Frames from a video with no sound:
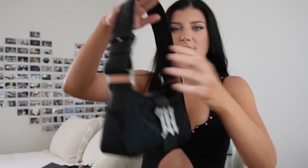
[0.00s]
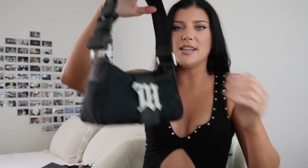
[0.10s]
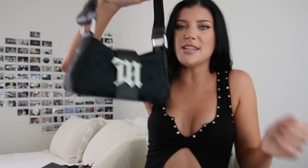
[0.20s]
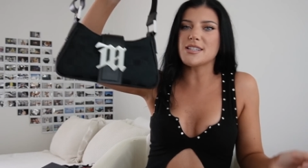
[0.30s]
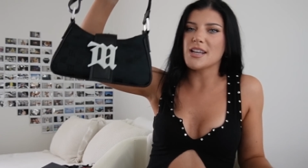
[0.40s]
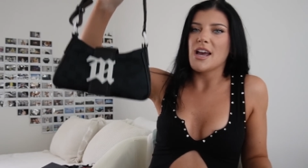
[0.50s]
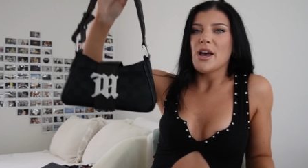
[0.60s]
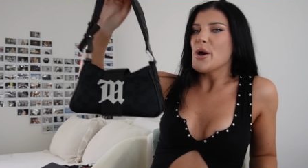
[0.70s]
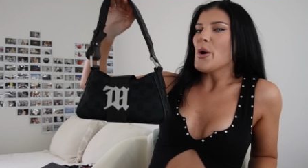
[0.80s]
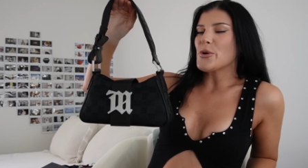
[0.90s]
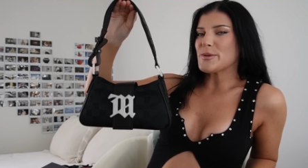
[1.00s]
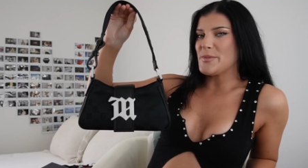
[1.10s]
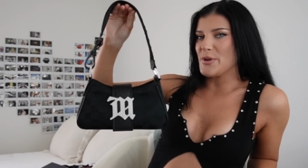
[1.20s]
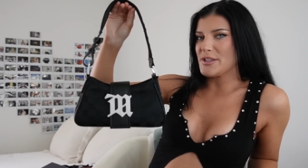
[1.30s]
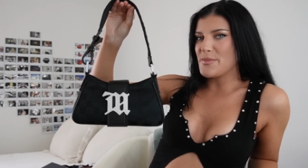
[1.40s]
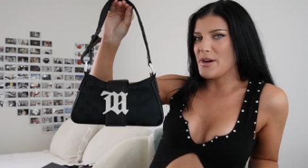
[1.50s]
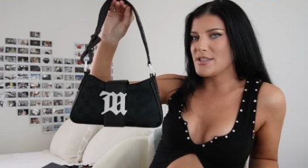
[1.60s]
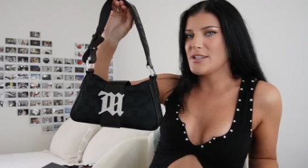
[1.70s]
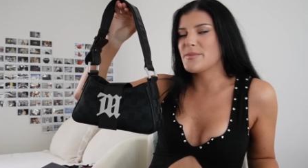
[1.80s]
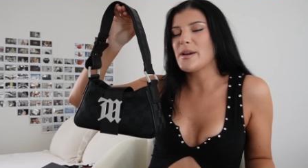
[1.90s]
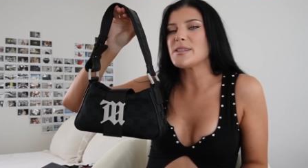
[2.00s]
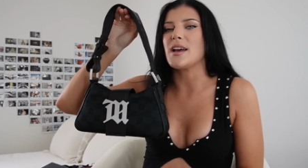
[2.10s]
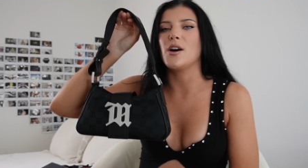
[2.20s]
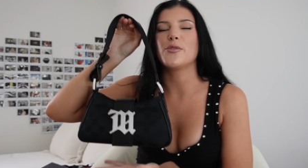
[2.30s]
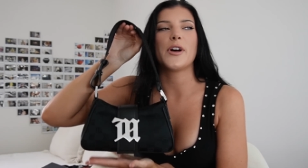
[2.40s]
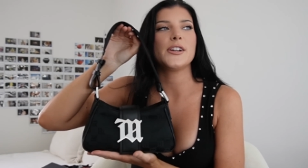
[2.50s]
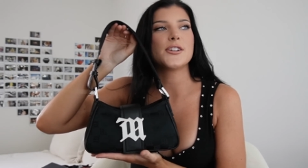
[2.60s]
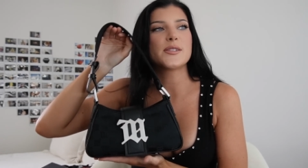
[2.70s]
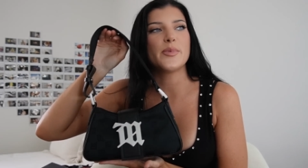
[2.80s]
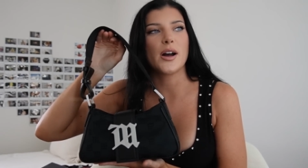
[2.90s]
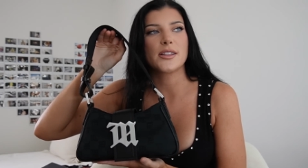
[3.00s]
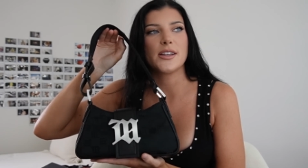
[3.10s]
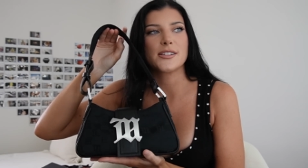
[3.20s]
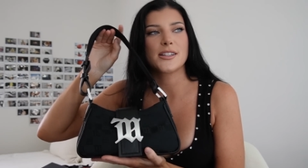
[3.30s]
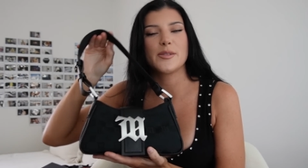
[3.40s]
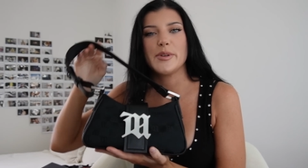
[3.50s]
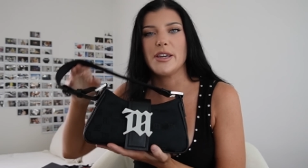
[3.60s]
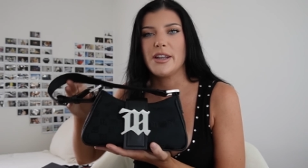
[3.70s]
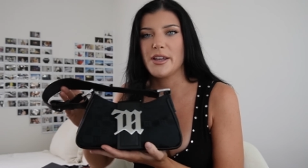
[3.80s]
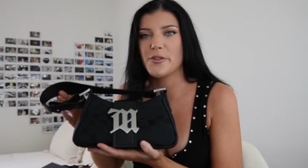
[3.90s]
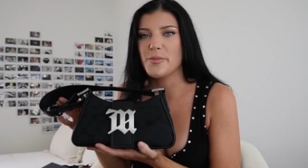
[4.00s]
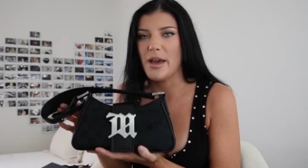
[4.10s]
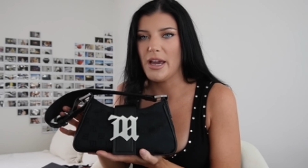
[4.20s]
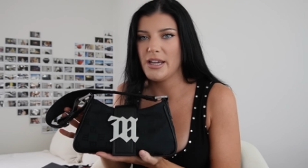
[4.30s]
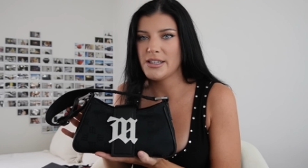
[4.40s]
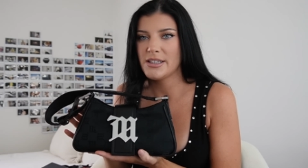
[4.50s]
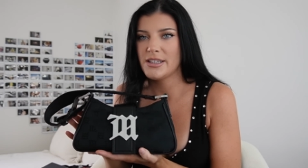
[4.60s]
this was my birthday present to myself. I just bought this at the beginning of May.